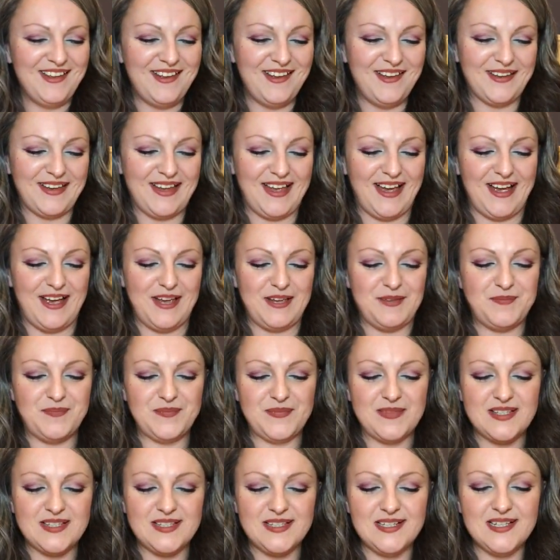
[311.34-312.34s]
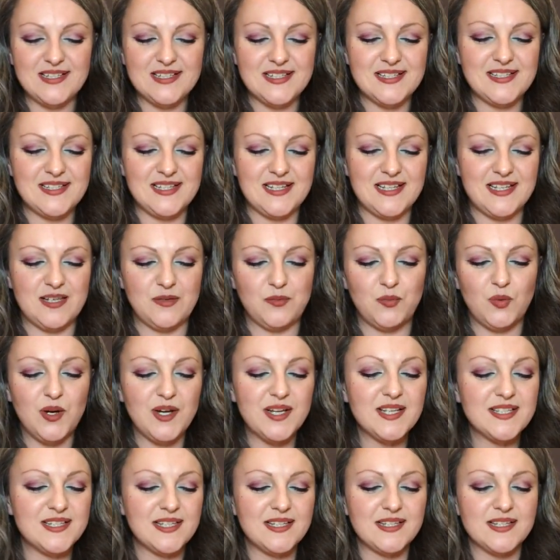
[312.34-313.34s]
Okay, so let's see,
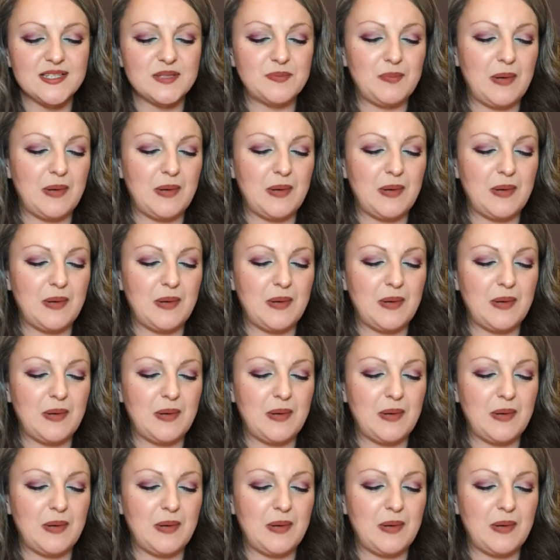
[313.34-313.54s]
what is it that's